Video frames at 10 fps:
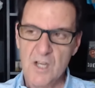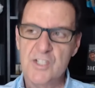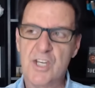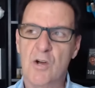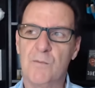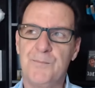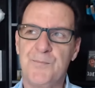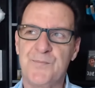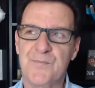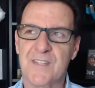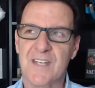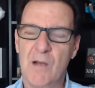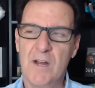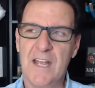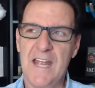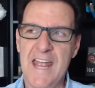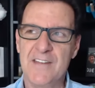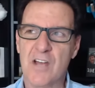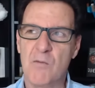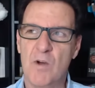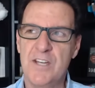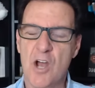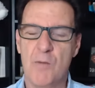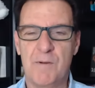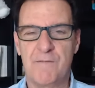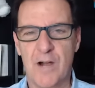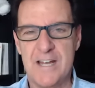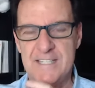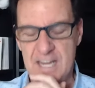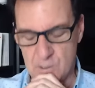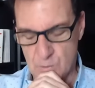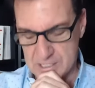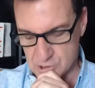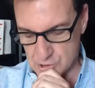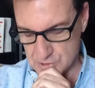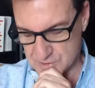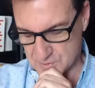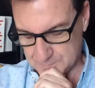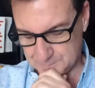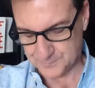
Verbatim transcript: So I want to end on one note before I take questions.